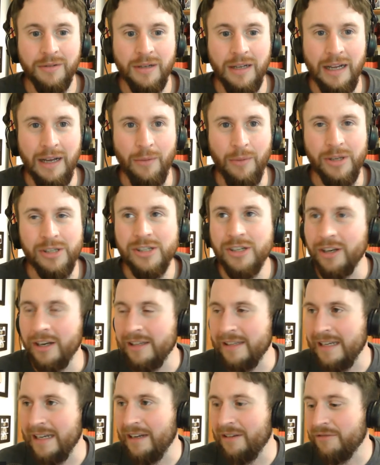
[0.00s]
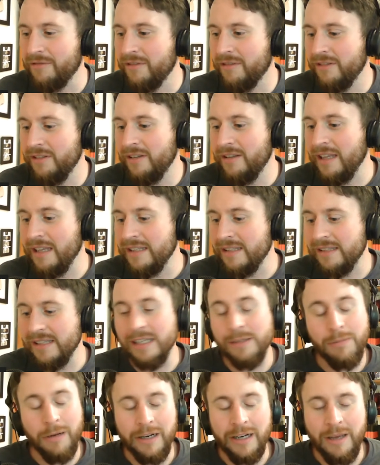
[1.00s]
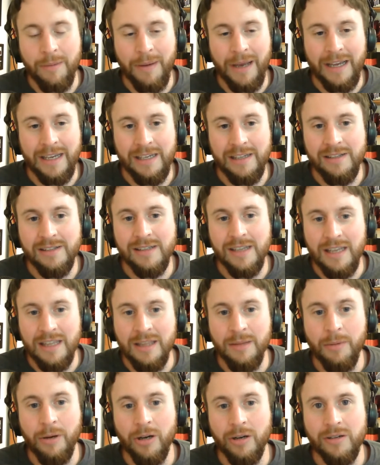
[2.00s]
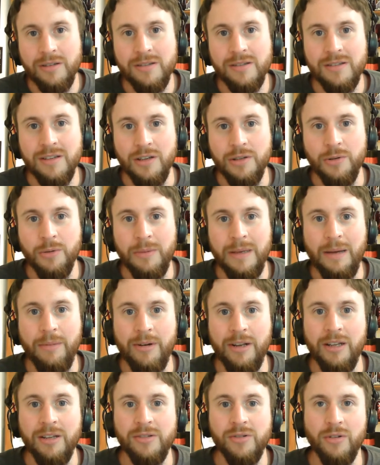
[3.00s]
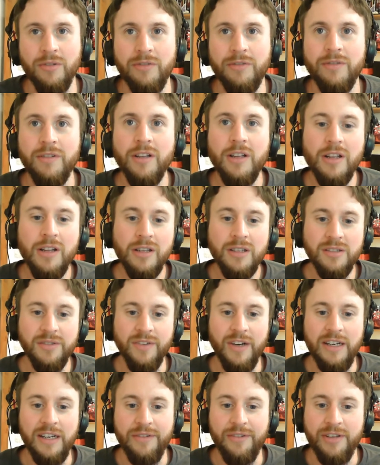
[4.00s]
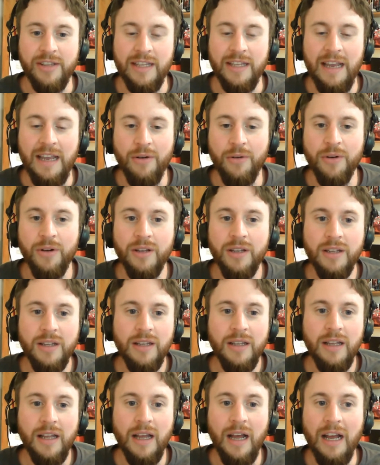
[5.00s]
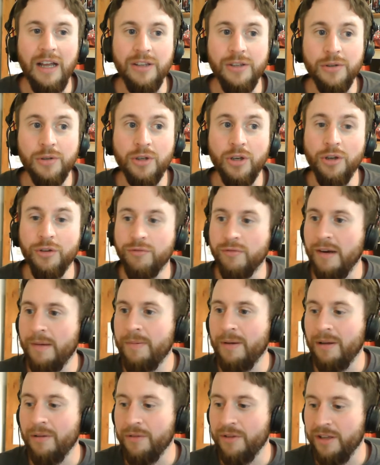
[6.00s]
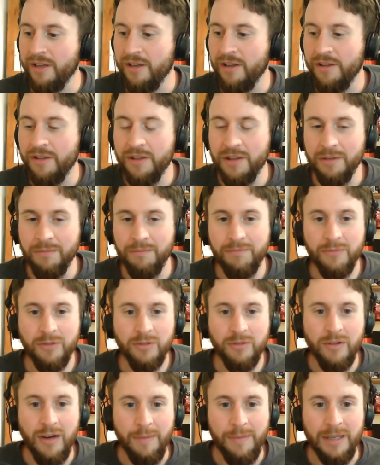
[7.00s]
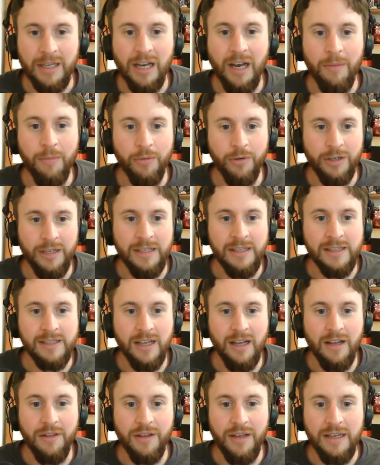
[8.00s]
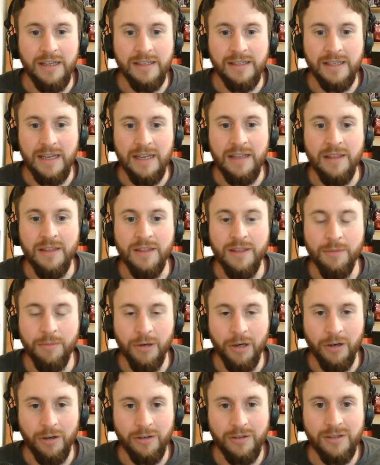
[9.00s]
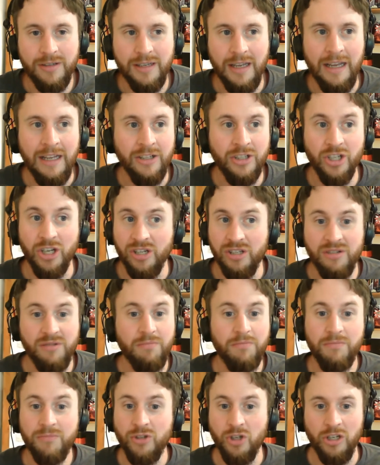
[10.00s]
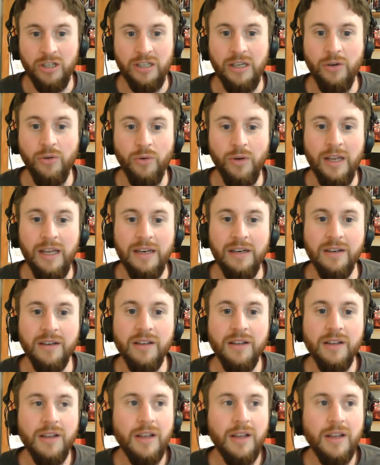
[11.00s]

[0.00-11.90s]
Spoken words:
Once you got it down, there's plenty of baggies in the box, so you'll be able to sort of divide everything out. You could rip out the crappy cardboard insert that is in the box and just chuck it all in.